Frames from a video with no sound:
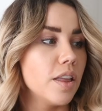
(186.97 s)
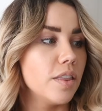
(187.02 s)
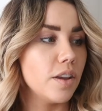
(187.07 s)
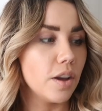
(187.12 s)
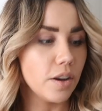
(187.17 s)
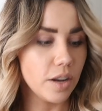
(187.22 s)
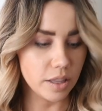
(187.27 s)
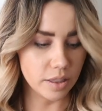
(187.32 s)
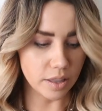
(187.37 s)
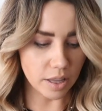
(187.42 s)
The
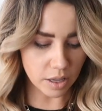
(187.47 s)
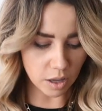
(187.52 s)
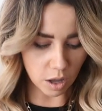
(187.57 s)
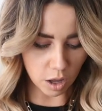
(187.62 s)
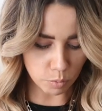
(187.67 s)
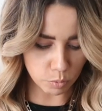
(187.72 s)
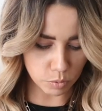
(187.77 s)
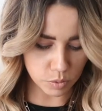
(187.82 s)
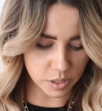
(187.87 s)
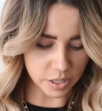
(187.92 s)
only thing
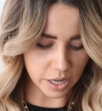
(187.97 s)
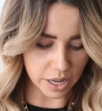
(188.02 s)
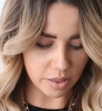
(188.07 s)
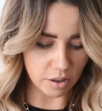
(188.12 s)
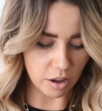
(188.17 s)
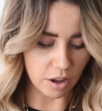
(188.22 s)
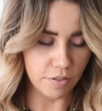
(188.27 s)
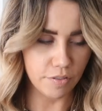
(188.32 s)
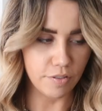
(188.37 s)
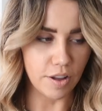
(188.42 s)
I will say
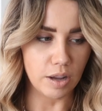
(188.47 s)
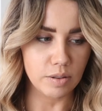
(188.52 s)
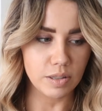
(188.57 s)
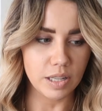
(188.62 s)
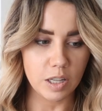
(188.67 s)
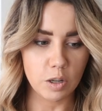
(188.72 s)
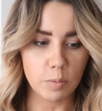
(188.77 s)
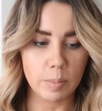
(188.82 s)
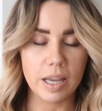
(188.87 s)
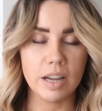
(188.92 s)
that I found a
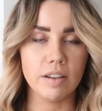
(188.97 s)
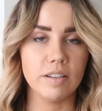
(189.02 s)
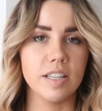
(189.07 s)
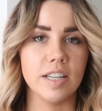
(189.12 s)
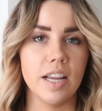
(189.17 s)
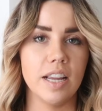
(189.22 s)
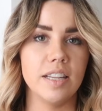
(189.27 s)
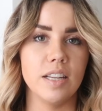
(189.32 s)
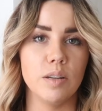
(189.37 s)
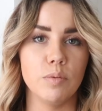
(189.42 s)
little bit
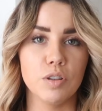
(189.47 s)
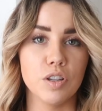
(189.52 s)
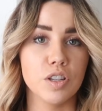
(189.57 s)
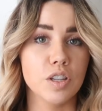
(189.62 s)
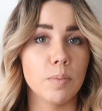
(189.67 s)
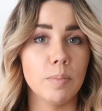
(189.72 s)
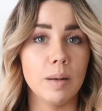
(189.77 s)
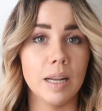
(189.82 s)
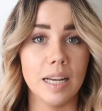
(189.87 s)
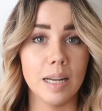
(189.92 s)
irritating, which is
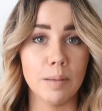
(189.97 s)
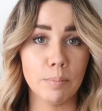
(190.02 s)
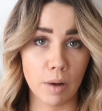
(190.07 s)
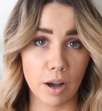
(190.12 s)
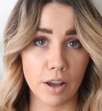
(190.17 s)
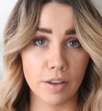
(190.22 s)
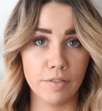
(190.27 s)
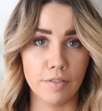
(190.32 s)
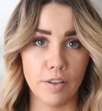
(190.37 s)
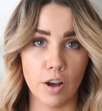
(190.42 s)
completely
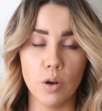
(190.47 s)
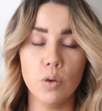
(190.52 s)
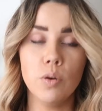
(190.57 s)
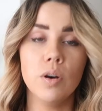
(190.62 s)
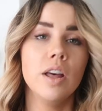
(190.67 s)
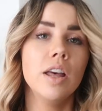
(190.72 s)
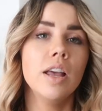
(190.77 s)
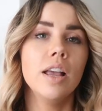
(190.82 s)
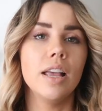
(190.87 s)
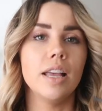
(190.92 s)
my fault,